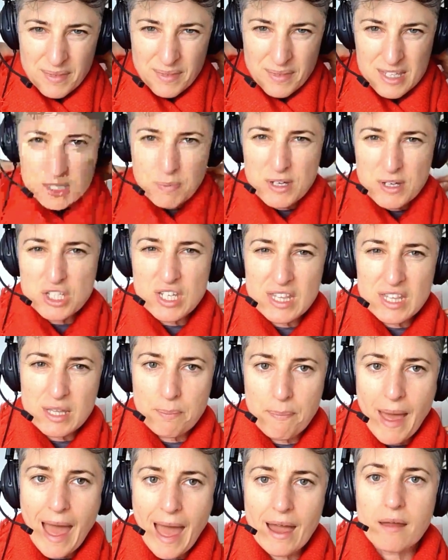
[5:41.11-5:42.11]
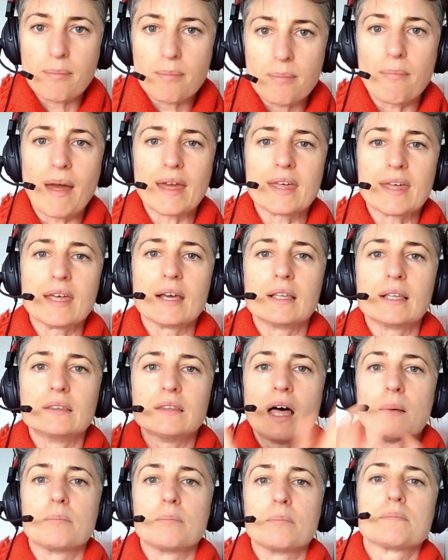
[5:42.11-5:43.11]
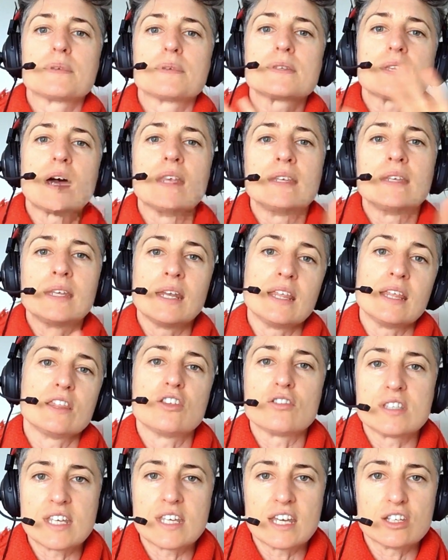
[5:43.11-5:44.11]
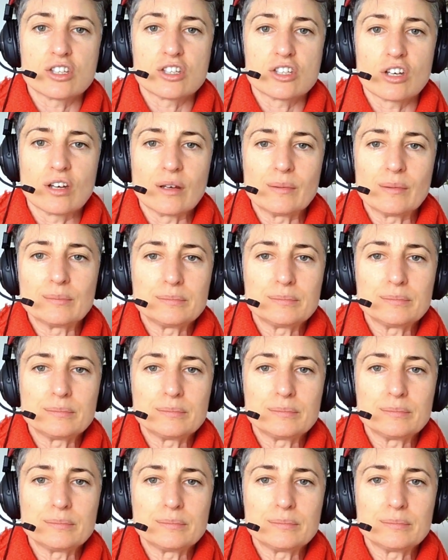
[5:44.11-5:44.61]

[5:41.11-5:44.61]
especially at the back, making lumps underneath your t shirt.